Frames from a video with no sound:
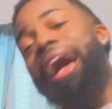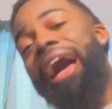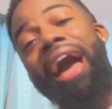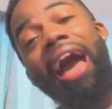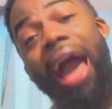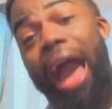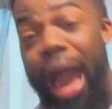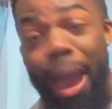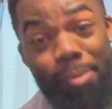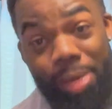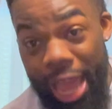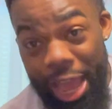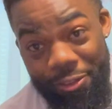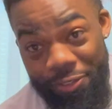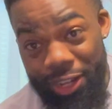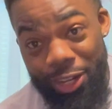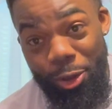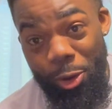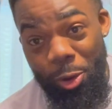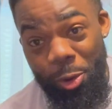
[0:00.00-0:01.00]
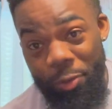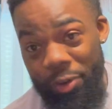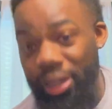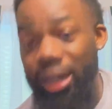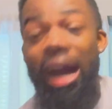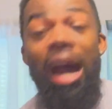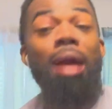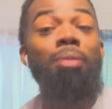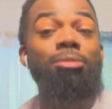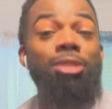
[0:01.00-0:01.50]
I'm not going to go over there.
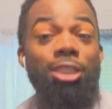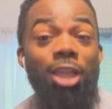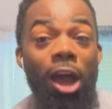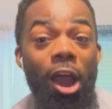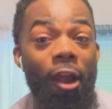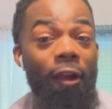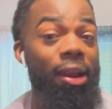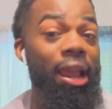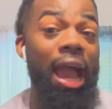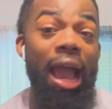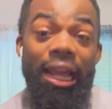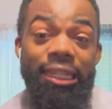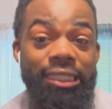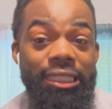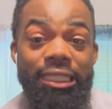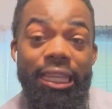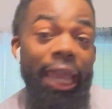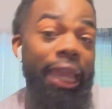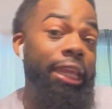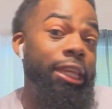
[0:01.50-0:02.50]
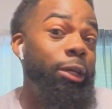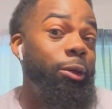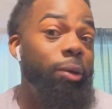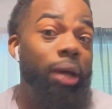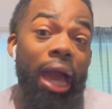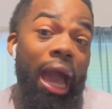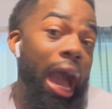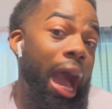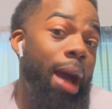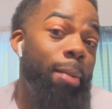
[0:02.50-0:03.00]
I'm sorry. I just can't do
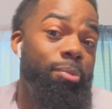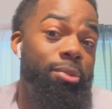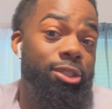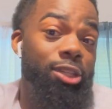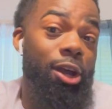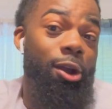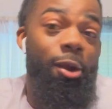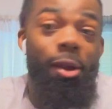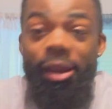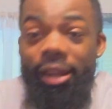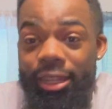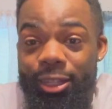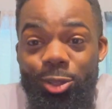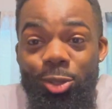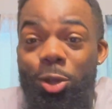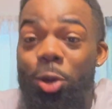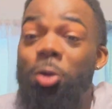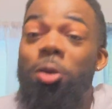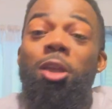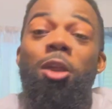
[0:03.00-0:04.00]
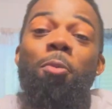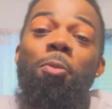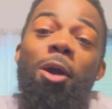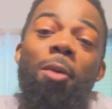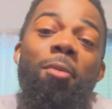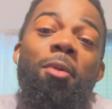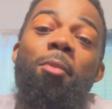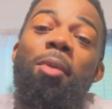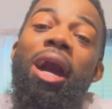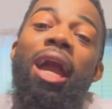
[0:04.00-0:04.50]
it. I'm sorry. You know, you put
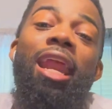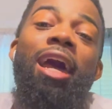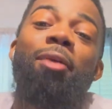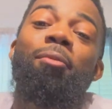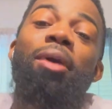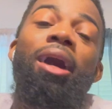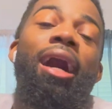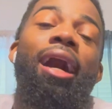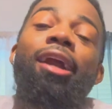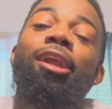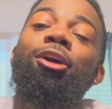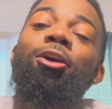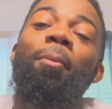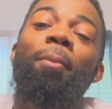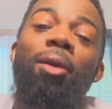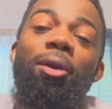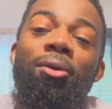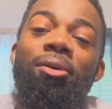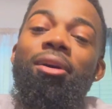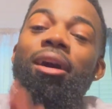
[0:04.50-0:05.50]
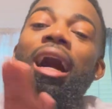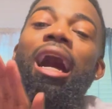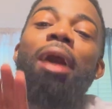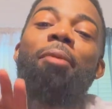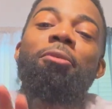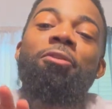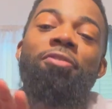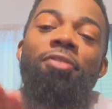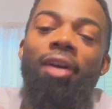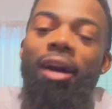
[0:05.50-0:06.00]
me behind a computer, I'll
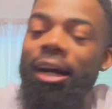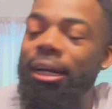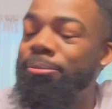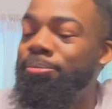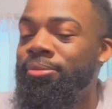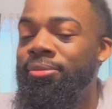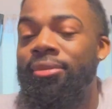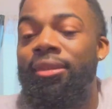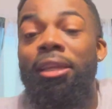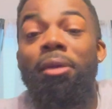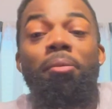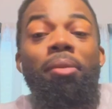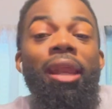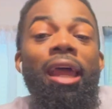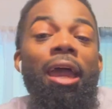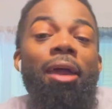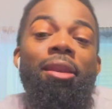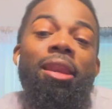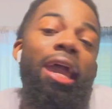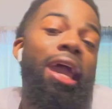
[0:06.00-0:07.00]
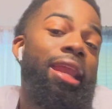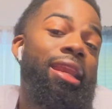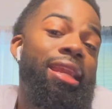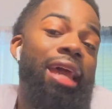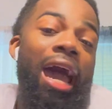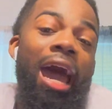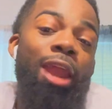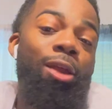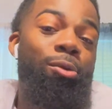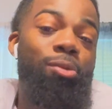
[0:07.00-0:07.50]
be fine. But I
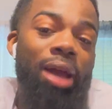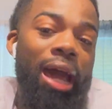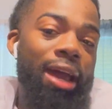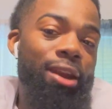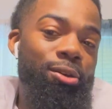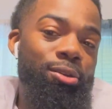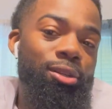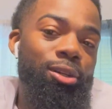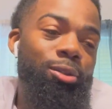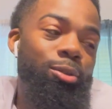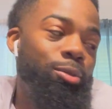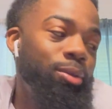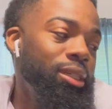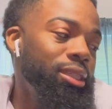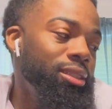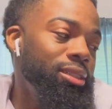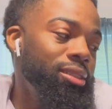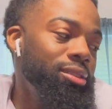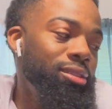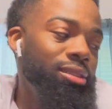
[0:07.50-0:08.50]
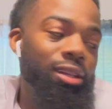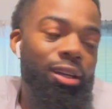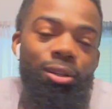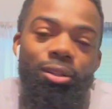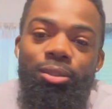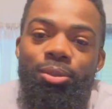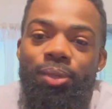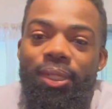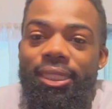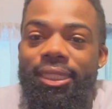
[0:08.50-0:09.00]
don't know what the, you
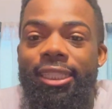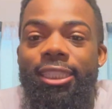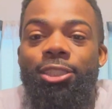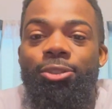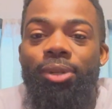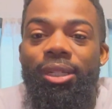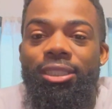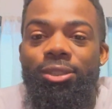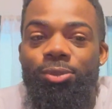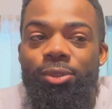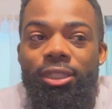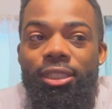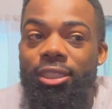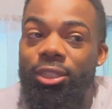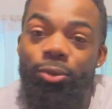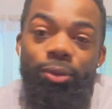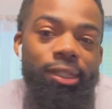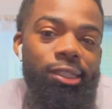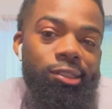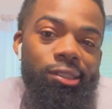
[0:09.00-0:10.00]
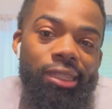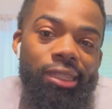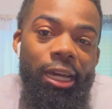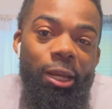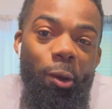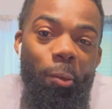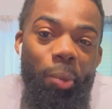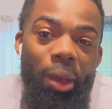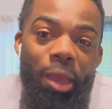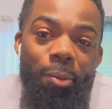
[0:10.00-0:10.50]
know, what the situation was. Once you
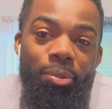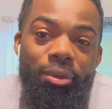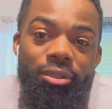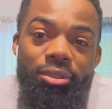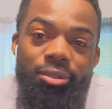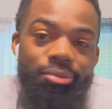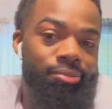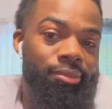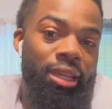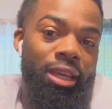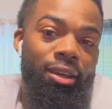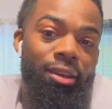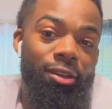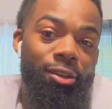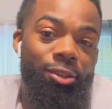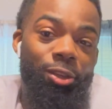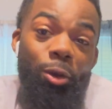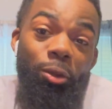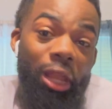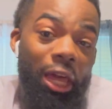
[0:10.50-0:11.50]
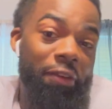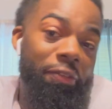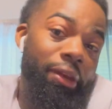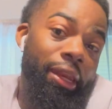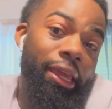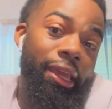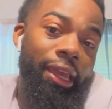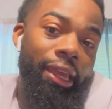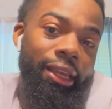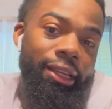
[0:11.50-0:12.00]
those papers, your life in
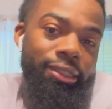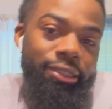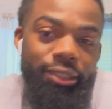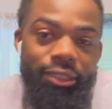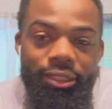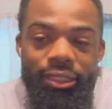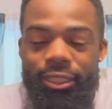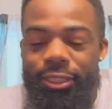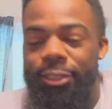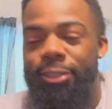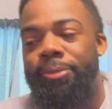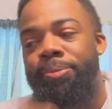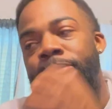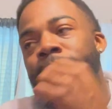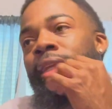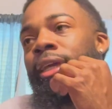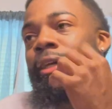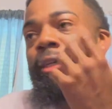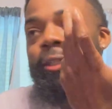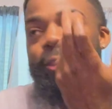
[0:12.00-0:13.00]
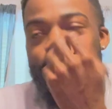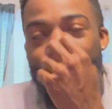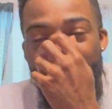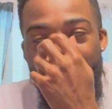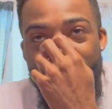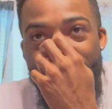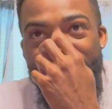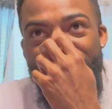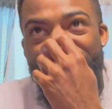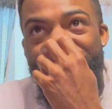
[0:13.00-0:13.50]
their hands, in a sense.
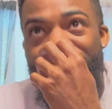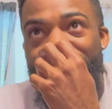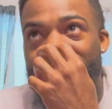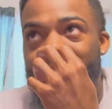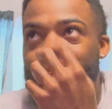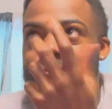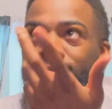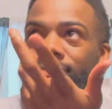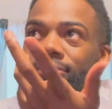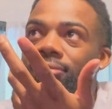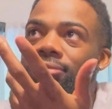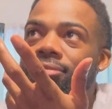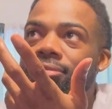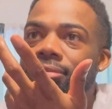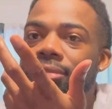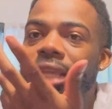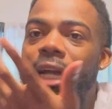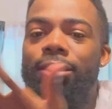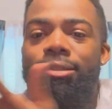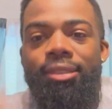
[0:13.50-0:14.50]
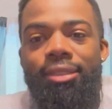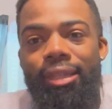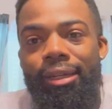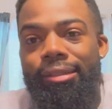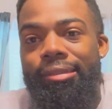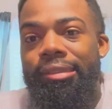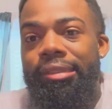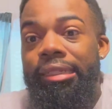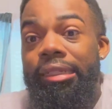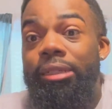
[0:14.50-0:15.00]
So, I was
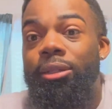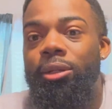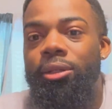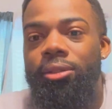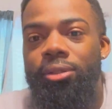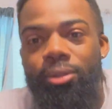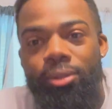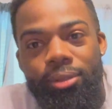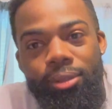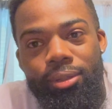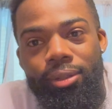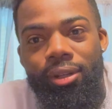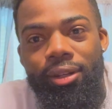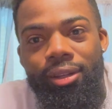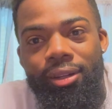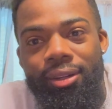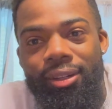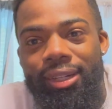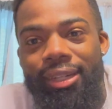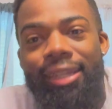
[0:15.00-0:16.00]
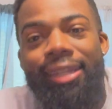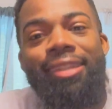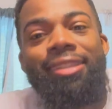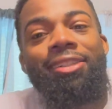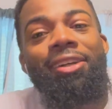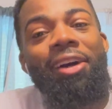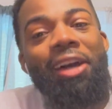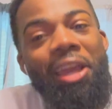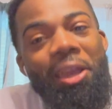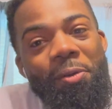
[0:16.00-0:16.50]
like, oh Lord.
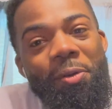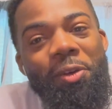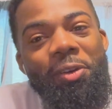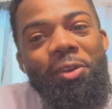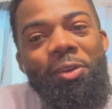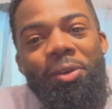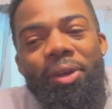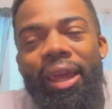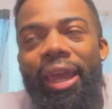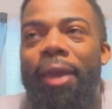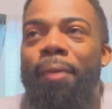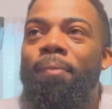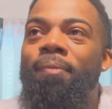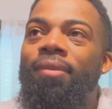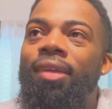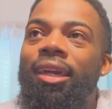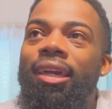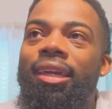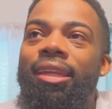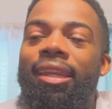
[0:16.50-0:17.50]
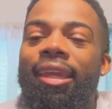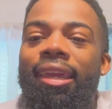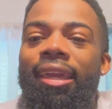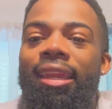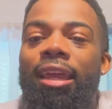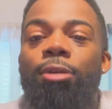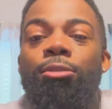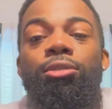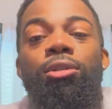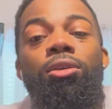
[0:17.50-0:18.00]
So I didn't want to do that. Then
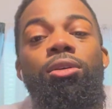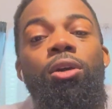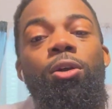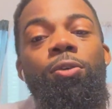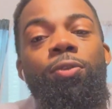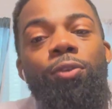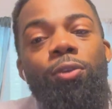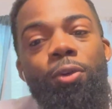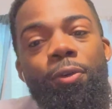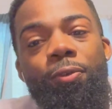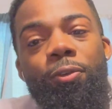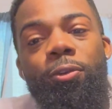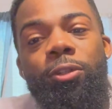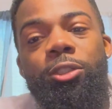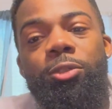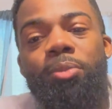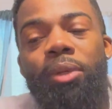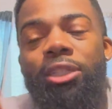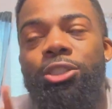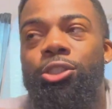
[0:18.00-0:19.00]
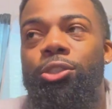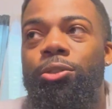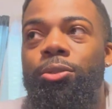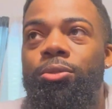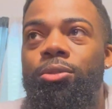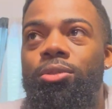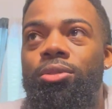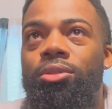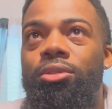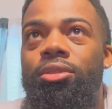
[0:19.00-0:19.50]
I was going to go full force in my
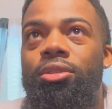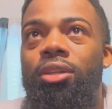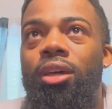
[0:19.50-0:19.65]
shoes.